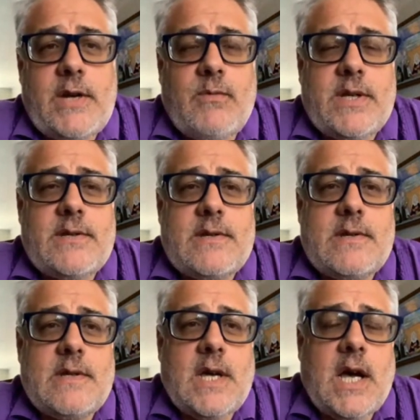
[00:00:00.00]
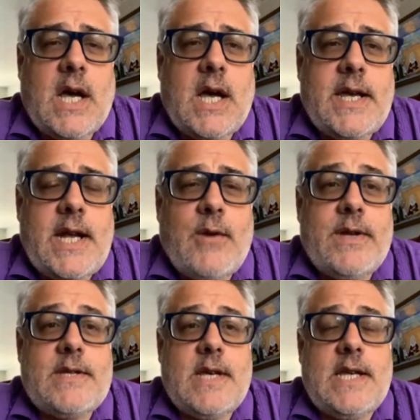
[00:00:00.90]
It was,
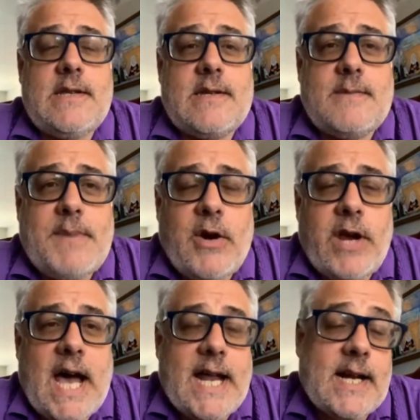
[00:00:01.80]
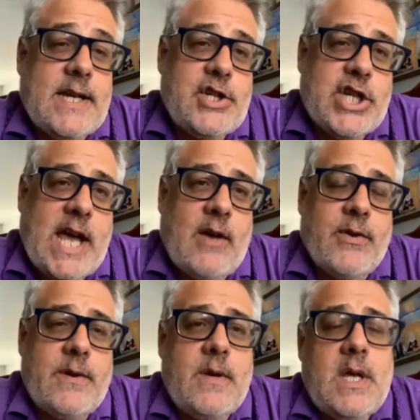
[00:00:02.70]
it's periodically shelled